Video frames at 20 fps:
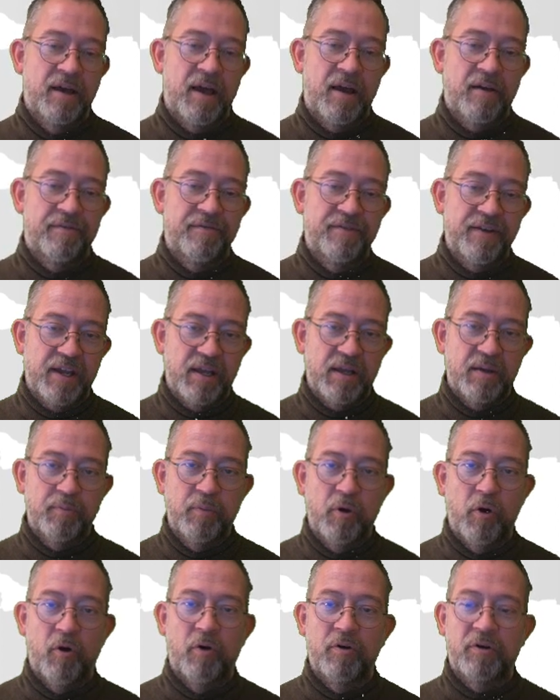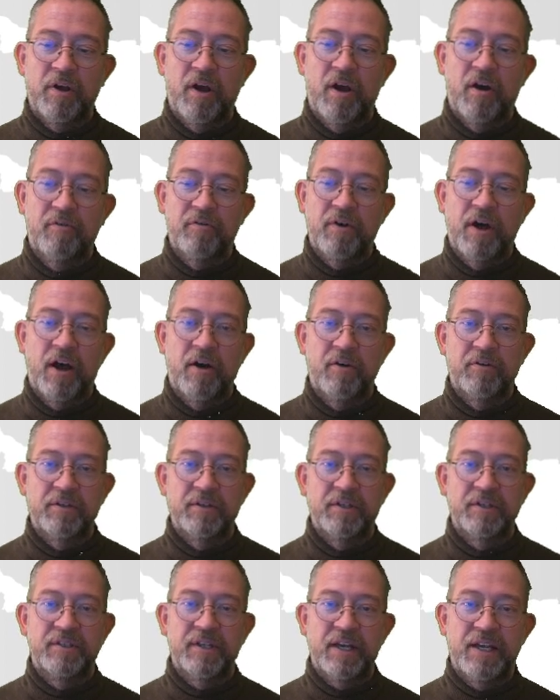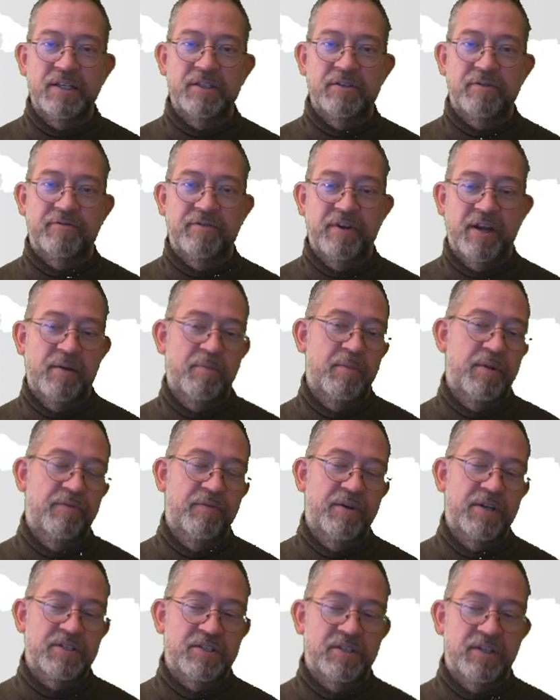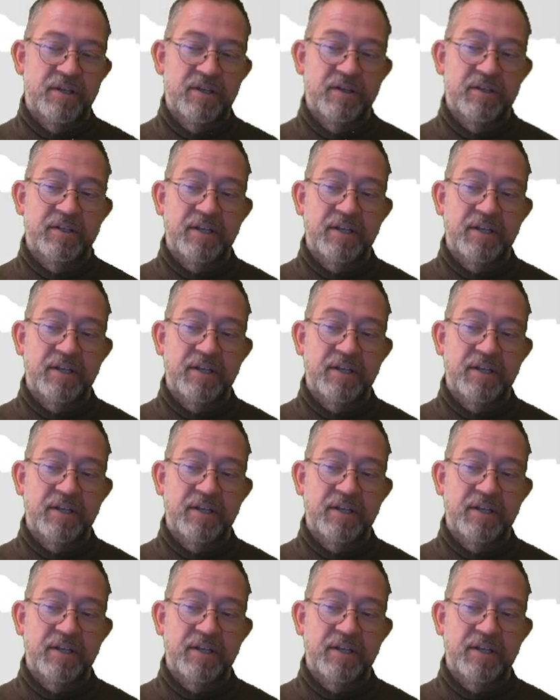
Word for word: a thick border around the data frame in which the